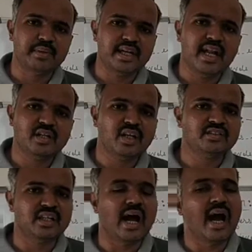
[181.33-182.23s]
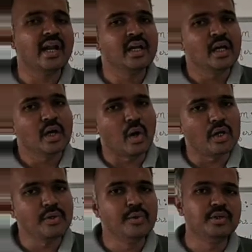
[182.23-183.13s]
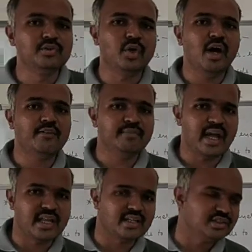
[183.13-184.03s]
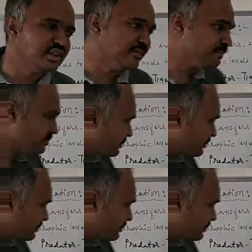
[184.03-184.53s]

predators are conduits of energy.